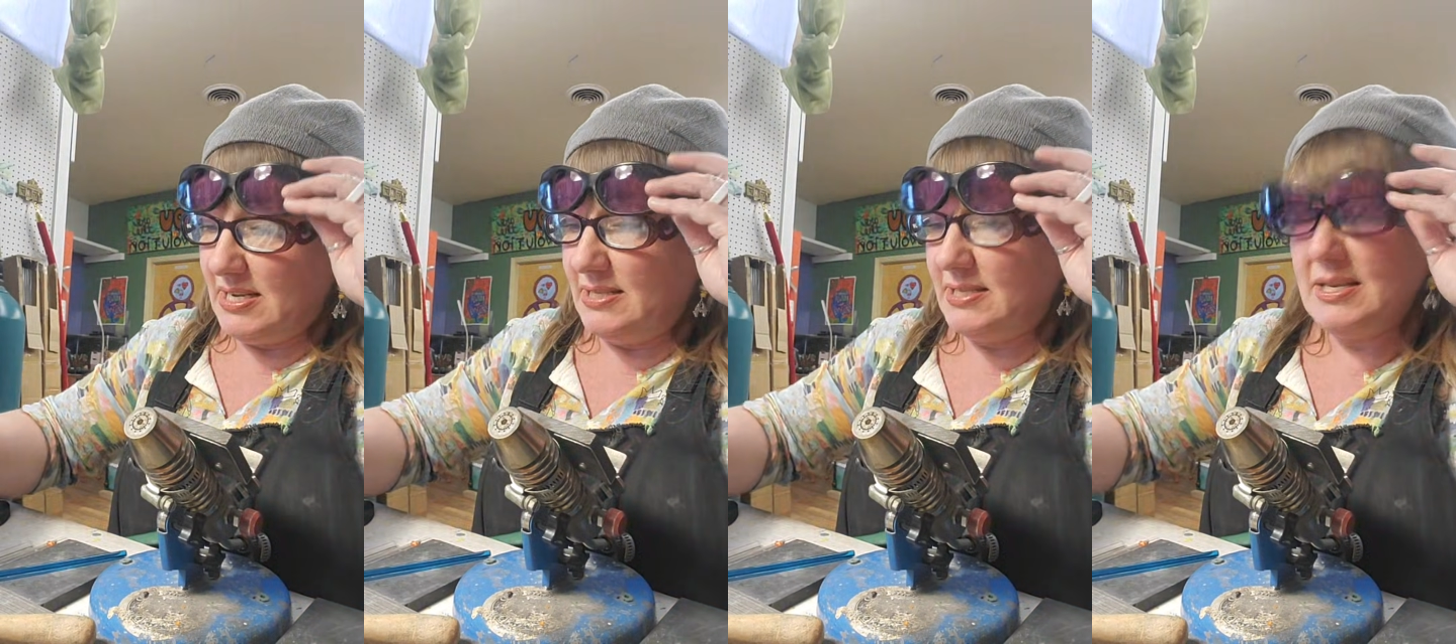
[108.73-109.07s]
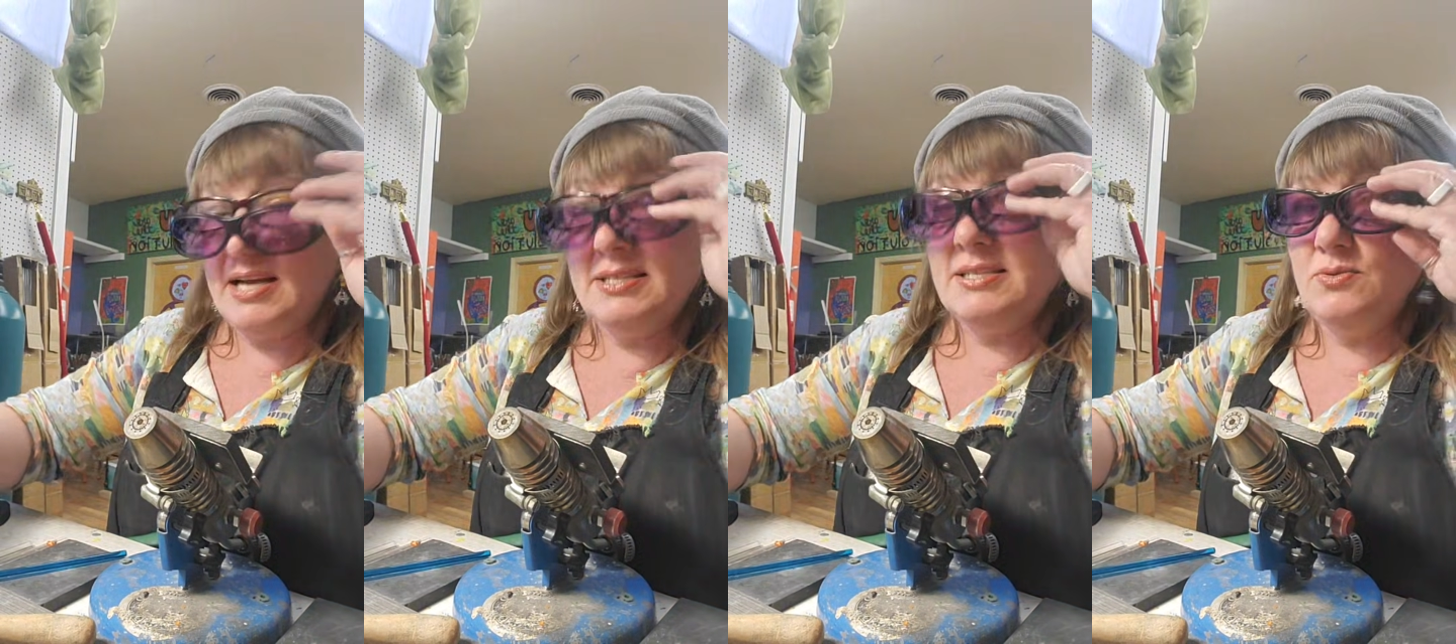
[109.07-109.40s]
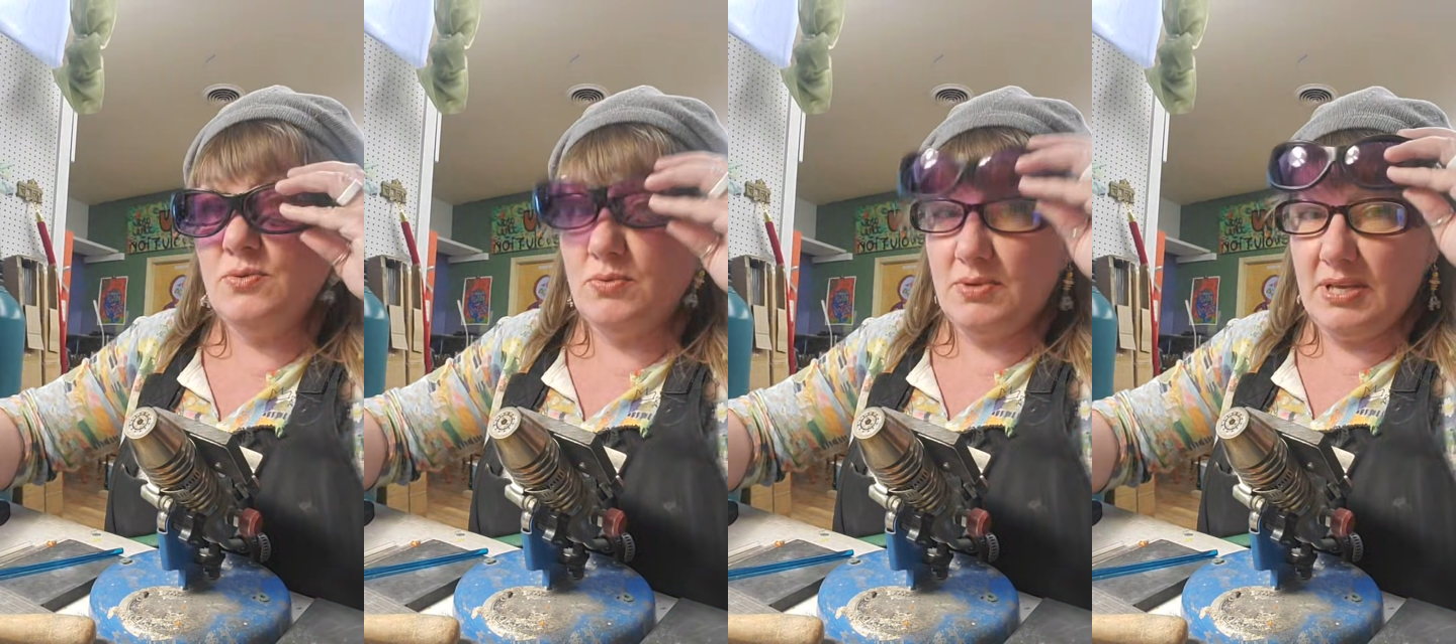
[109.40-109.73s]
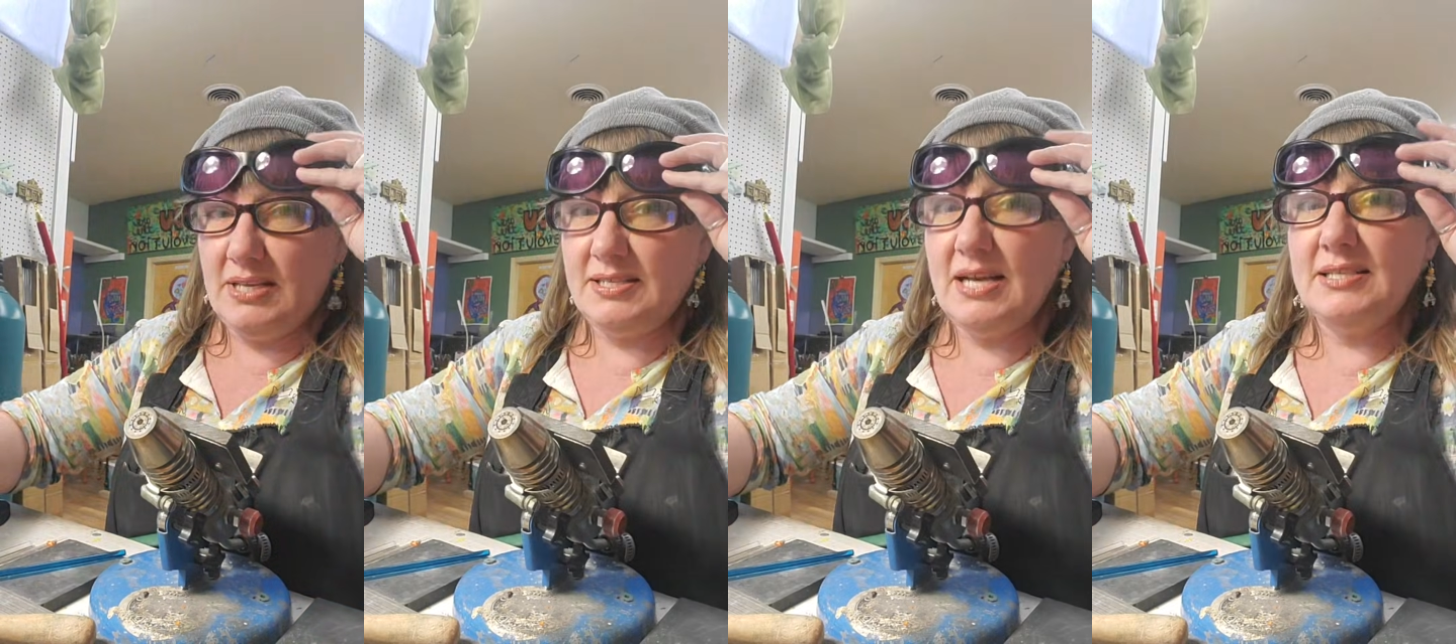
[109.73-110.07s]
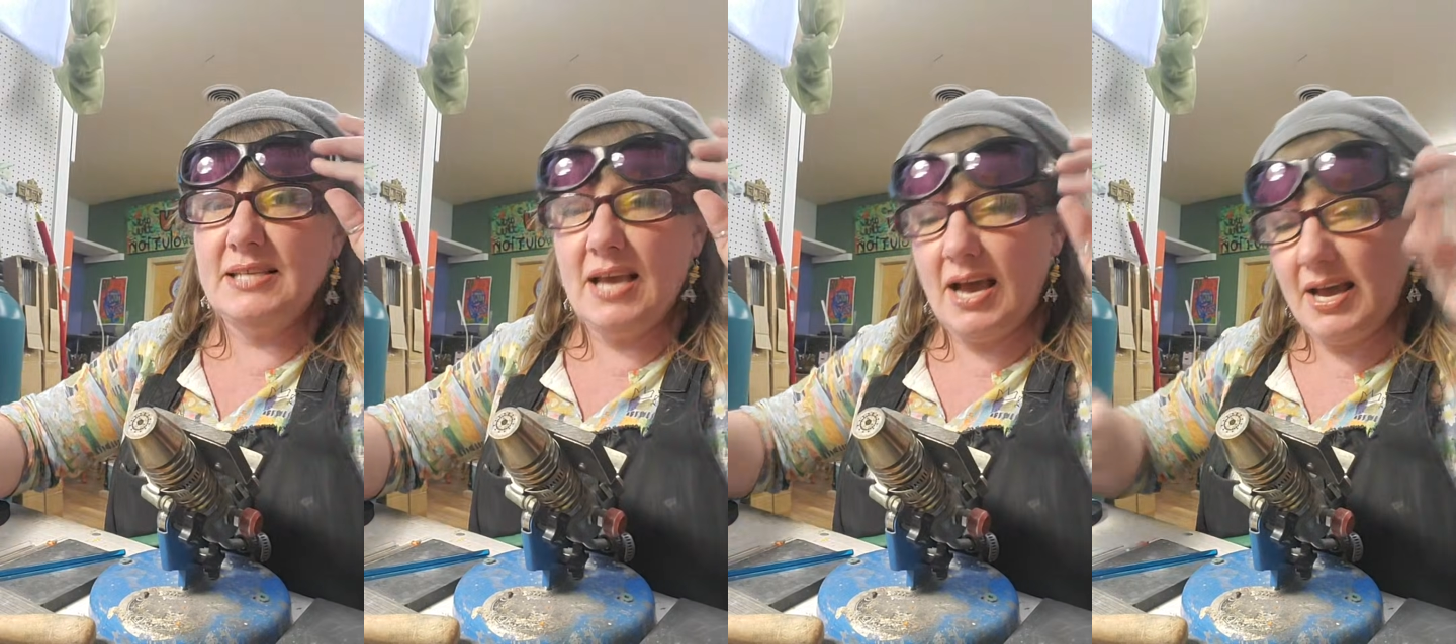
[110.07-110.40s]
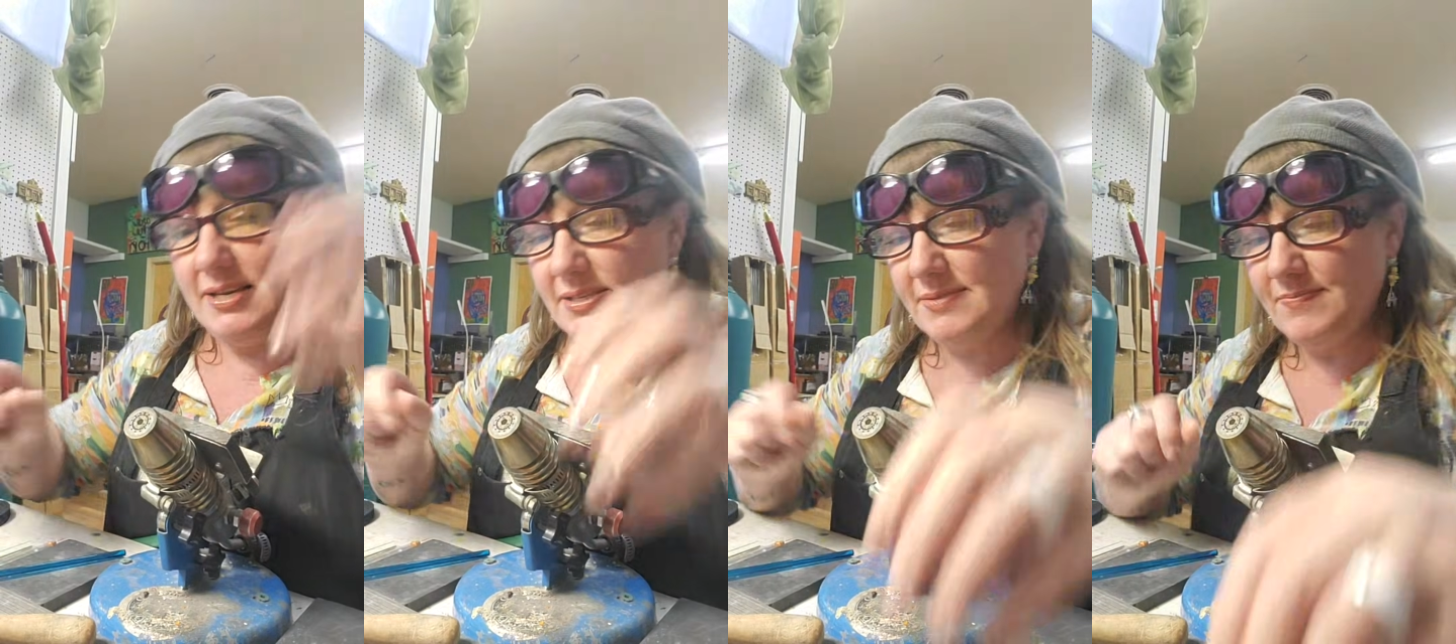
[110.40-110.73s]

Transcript: insides of, the insides of the eyes.